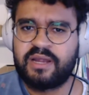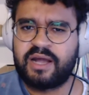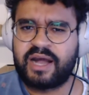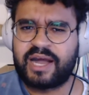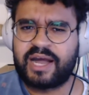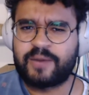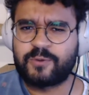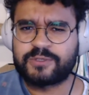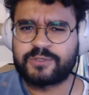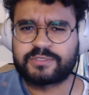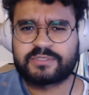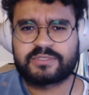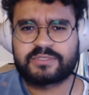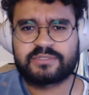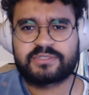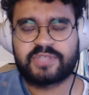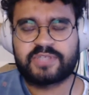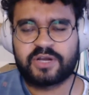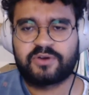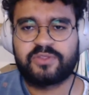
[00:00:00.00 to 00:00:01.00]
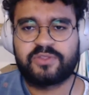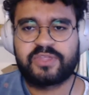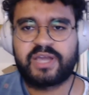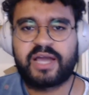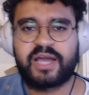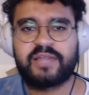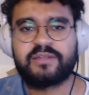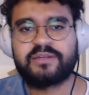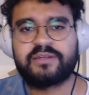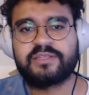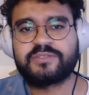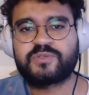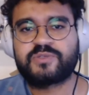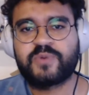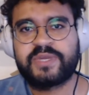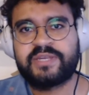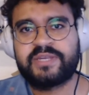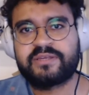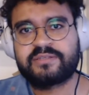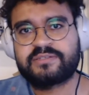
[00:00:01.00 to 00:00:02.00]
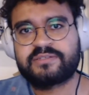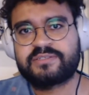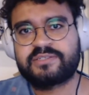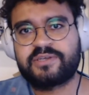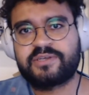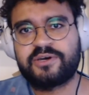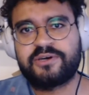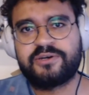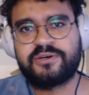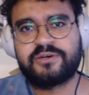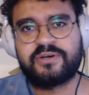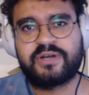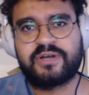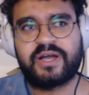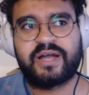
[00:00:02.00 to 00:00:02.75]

I was stuck on the island in Sweden, so